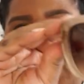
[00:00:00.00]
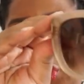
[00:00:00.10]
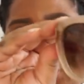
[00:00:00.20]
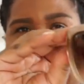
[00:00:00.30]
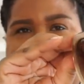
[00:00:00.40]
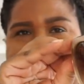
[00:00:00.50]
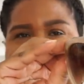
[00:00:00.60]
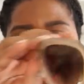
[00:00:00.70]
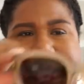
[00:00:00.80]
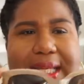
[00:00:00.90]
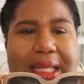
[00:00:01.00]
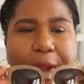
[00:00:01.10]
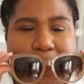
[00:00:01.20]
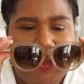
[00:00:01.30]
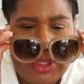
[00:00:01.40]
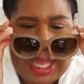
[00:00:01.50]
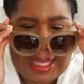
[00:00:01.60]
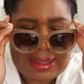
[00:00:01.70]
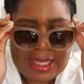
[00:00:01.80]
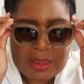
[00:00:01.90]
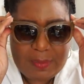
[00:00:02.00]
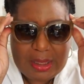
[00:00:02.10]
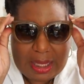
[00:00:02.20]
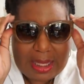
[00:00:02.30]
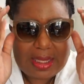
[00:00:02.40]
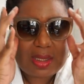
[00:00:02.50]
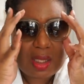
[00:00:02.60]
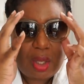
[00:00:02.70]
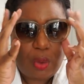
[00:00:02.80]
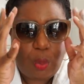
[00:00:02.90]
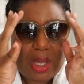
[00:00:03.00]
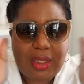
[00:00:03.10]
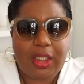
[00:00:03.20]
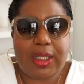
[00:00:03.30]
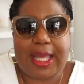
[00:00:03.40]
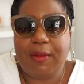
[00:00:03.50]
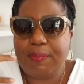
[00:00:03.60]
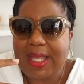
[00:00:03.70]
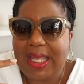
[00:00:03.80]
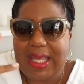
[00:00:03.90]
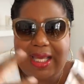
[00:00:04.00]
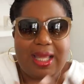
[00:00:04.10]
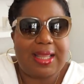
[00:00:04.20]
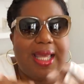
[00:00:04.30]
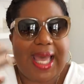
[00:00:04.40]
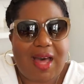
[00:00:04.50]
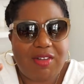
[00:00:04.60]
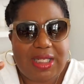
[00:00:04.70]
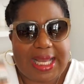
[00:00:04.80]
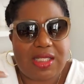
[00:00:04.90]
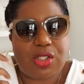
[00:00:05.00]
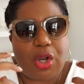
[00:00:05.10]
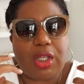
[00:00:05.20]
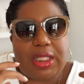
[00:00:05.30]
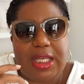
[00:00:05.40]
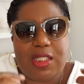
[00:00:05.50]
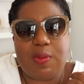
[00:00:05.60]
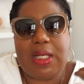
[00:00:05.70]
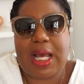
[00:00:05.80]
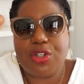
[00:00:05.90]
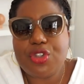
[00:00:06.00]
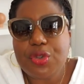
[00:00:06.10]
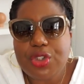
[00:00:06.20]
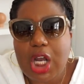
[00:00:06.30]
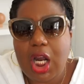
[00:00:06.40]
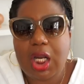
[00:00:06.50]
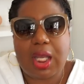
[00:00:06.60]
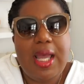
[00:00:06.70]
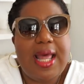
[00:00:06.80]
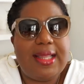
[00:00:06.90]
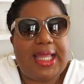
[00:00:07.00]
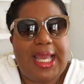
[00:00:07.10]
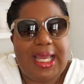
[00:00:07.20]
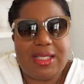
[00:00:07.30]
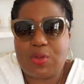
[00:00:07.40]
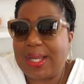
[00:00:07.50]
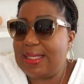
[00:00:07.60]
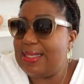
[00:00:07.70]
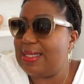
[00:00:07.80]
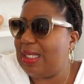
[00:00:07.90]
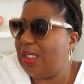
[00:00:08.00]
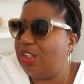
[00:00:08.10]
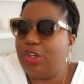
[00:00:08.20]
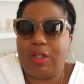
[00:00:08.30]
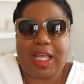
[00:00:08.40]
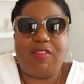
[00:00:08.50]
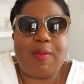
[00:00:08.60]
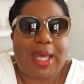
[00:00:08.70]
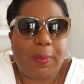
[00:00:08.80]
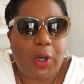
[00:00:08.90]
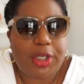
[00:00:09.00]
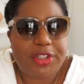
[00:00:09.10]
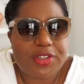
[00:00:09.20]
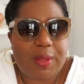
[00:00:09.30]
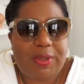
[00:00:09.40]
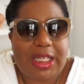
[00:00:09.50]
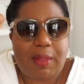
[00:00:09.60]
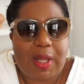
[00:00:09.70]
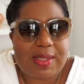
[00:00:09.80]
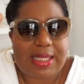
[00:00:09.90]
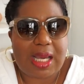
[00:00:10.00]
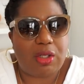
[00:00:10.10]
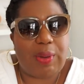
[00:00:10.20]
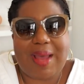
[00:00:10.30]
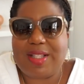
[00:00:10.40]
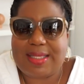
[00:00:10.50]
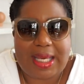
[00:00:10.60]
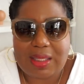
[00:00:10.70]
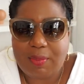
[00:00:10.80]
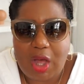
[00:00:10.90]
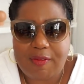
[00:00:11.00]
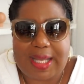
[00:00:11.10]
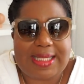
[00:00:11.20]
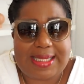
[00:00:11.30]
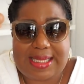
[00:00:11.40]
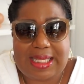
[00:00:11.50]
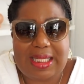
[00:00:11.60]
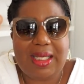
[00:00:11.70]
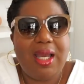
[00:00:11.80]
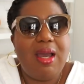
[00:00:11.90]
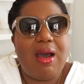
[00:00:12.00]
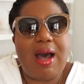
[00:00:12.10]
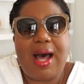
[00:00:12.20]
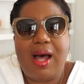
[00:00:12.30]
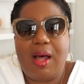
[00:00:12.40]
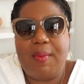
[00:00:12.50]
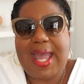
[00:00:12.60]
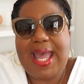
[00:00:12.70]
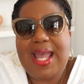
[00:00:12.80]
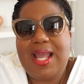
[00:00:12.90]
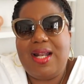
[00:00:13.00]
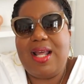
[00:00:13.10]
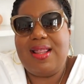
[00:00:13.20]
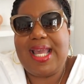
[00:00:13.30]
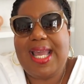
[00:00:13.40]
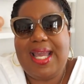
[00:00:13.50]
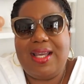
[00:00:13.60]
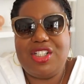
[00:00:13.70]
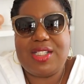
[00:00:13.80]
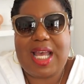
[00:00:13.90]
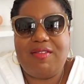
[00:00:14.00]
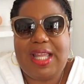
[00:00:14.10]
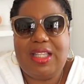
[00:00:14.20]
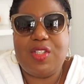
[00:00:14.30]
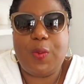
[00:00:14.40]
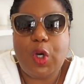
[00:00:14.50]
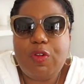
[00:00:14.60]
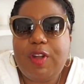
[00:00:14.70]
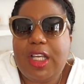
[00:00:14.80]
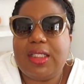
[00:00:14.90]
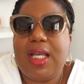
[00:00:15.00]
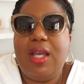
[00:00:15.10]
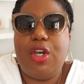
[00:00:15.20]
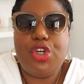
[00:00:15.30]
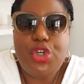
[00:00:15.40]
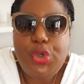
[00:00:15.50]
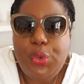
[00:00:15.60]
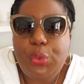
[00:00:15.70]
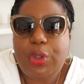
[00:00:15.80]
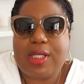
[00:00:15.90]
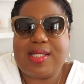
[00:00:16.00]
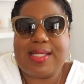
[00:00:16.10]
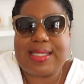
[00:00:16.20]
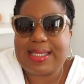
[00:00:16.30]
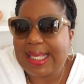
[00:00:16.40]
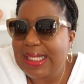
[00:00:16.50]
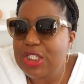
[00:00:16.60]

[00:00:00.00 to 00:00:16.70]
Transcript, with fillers: nude as you can see. I like them because one they're like big they have a nice dark lens but not too dark they so i can see you know like if i'm at a party or something and i'm outside i don't have to take them off i can see um and they just have like this perfect nude skin